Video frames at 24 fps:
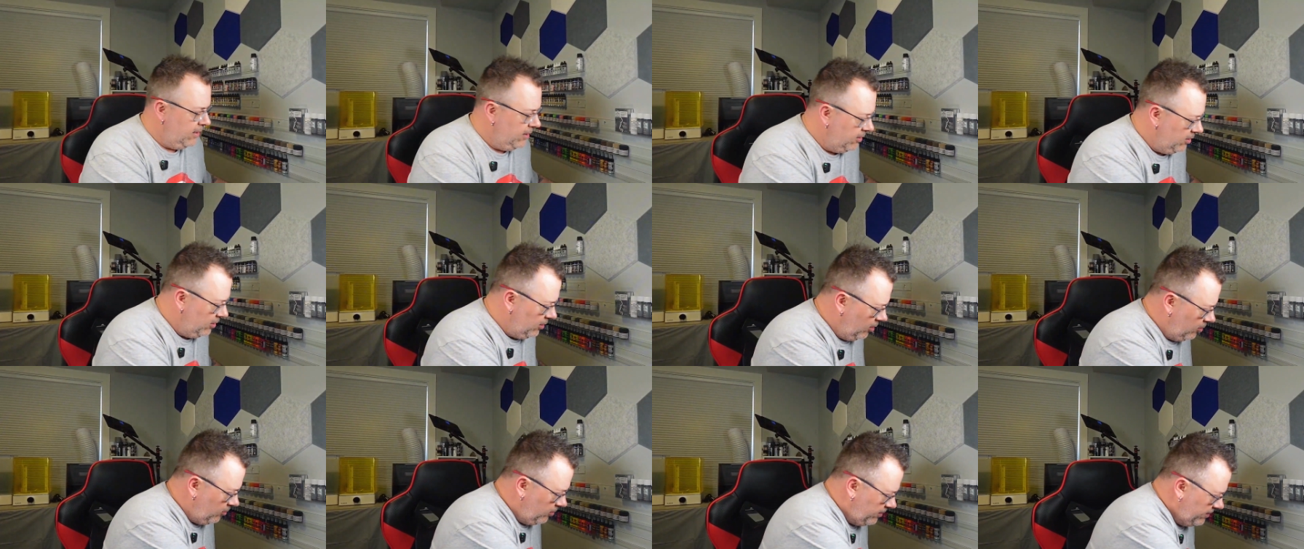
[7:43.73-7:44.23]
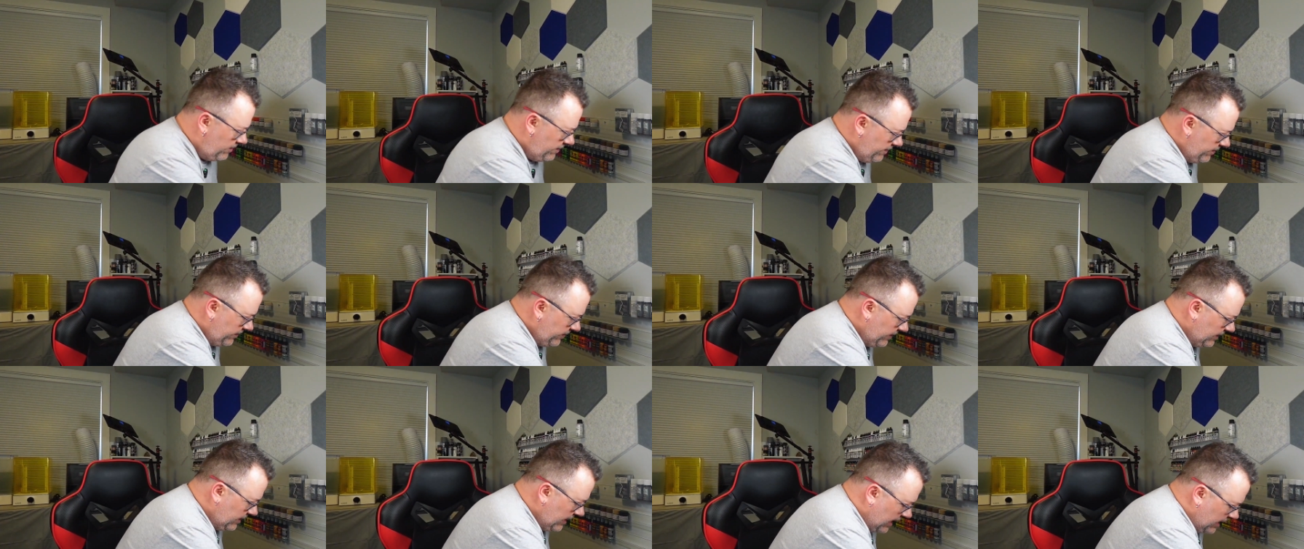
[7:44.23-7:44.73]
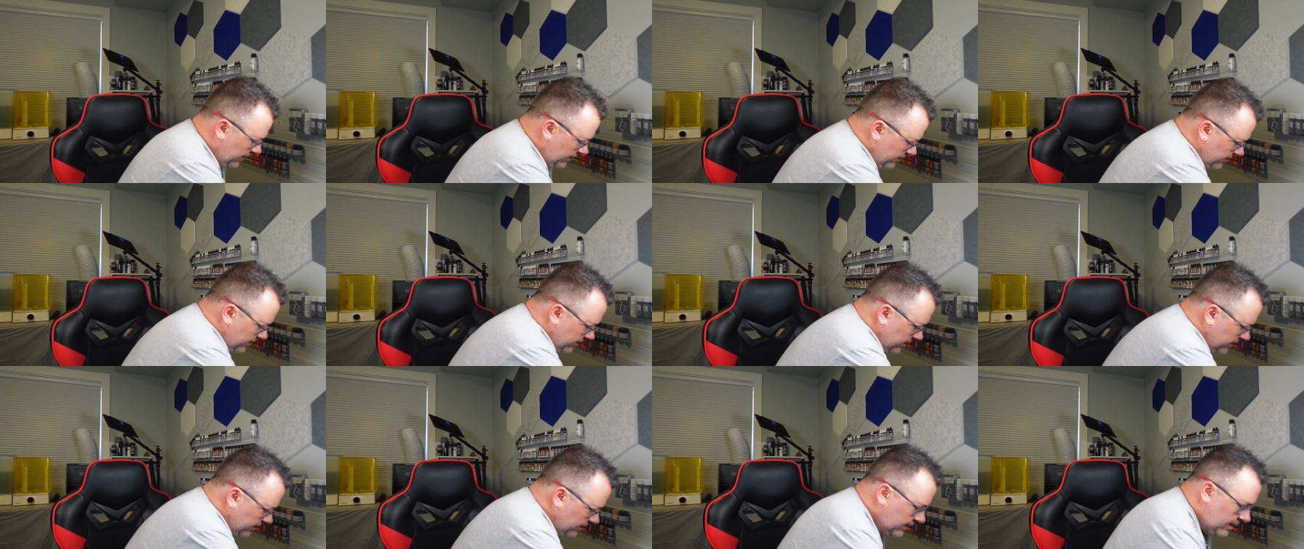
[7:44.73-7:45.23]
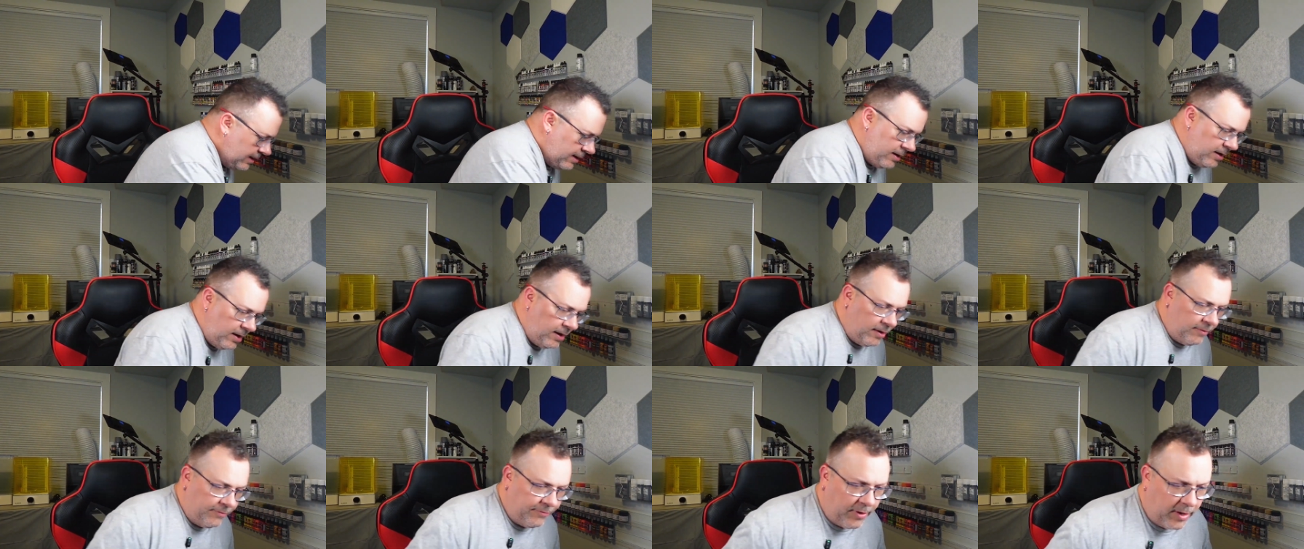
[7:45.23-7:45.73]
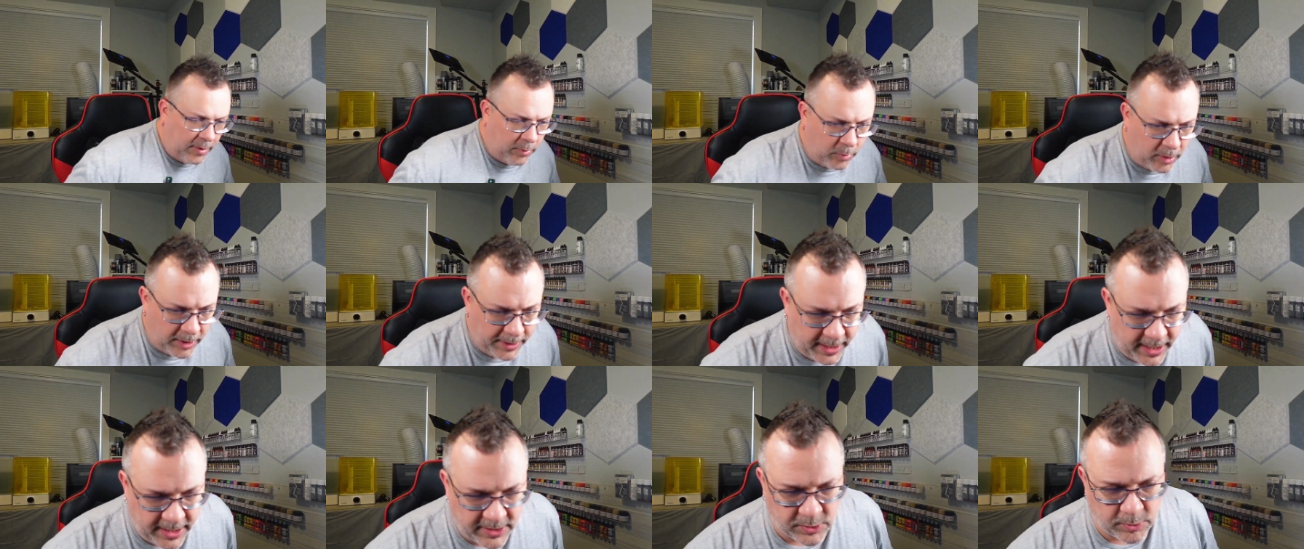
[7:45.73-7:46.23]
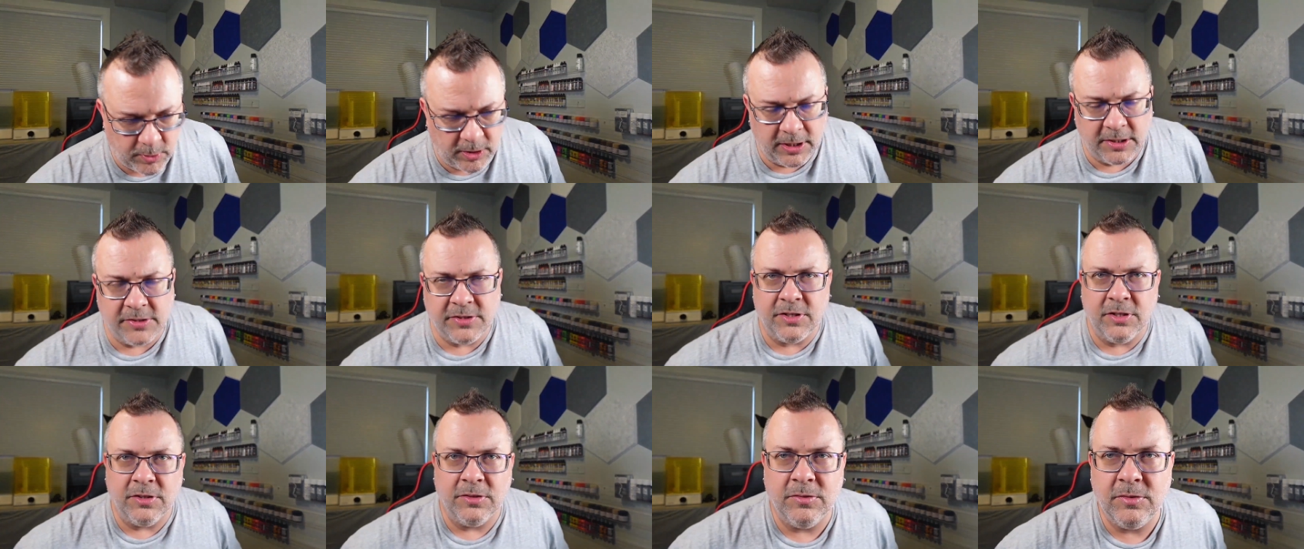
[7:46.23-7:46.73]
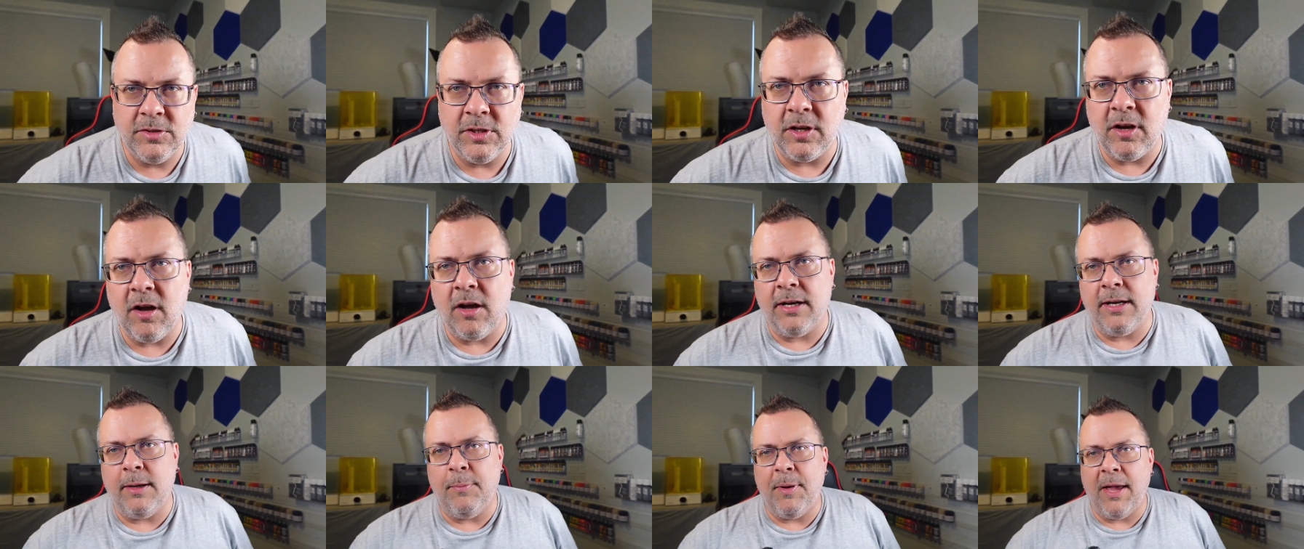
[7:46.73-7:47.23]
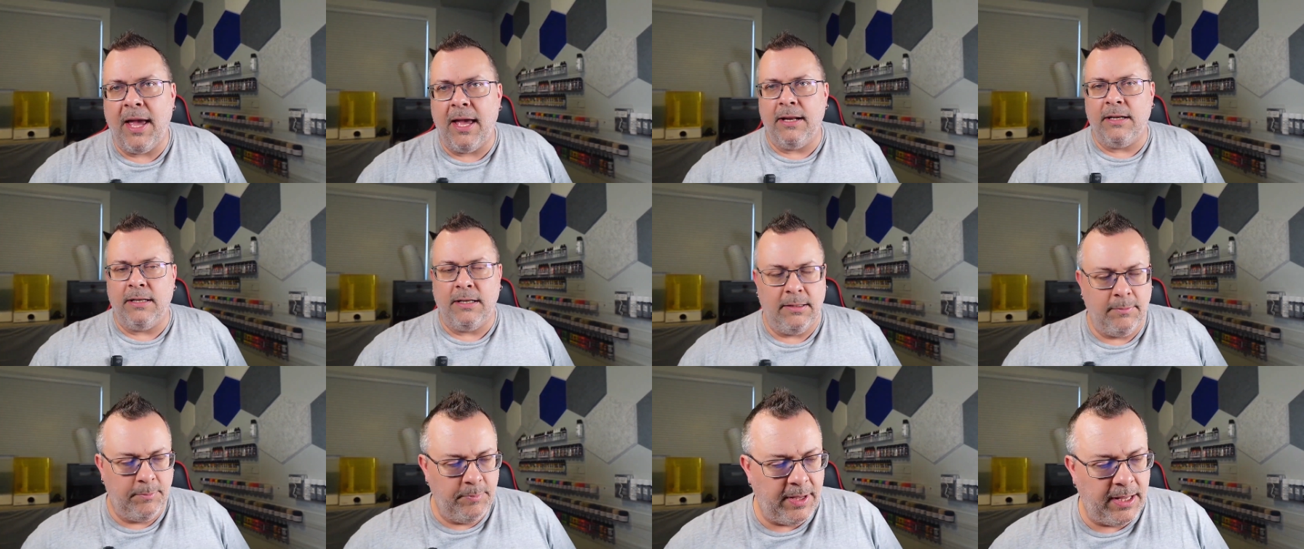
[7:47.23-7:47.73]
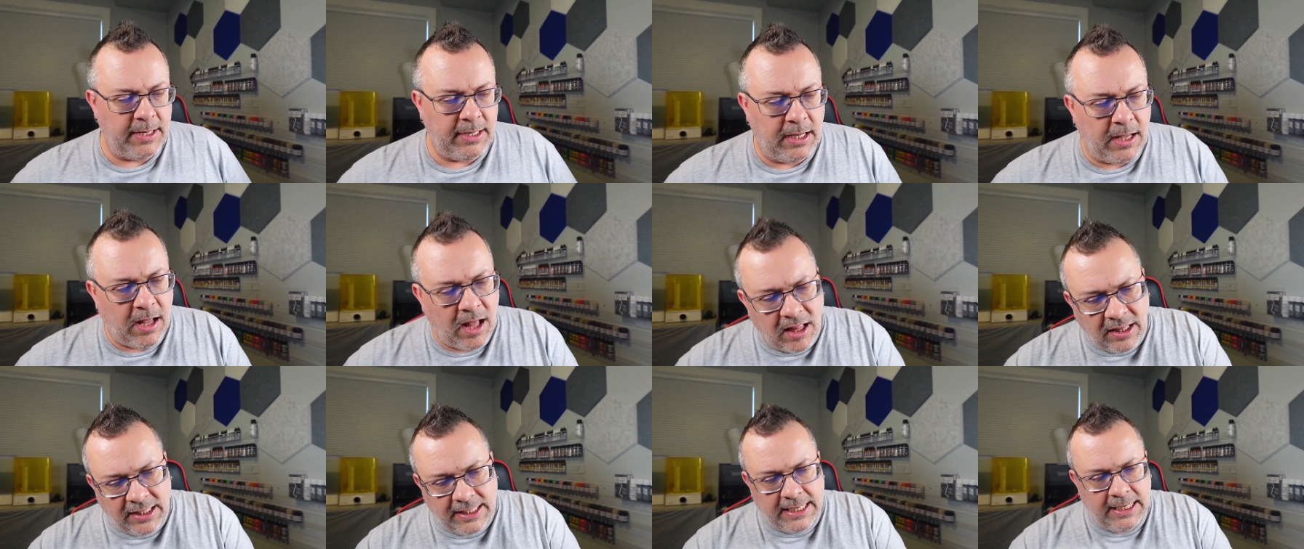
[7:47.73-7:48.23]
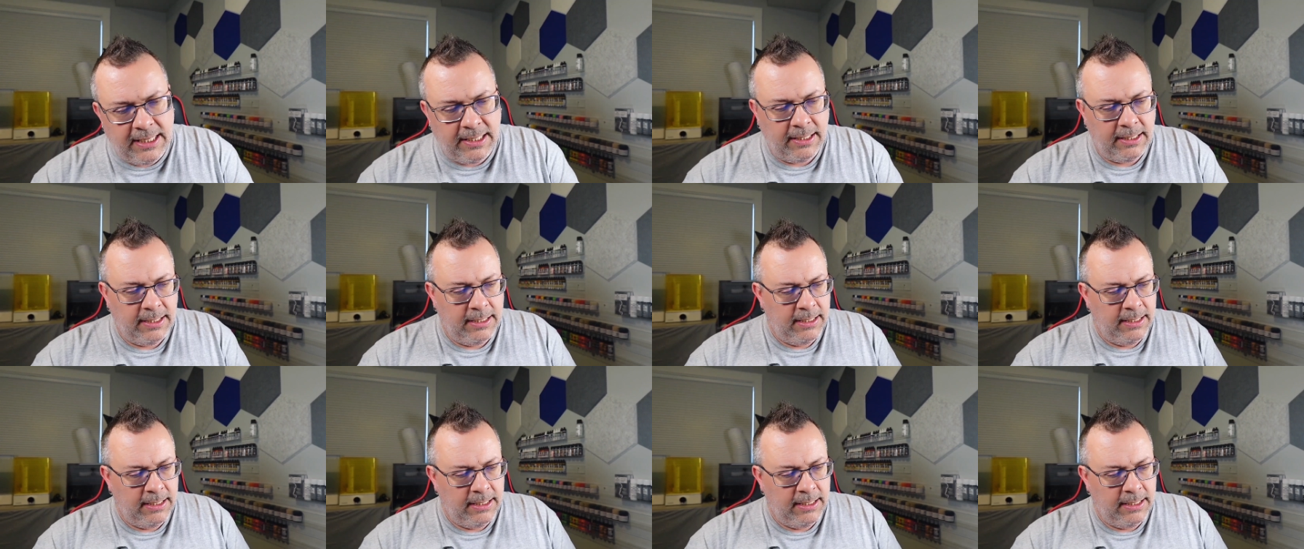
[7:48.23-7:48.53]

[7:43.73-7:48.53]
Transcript: a fun one, as well as the Ducati Panigale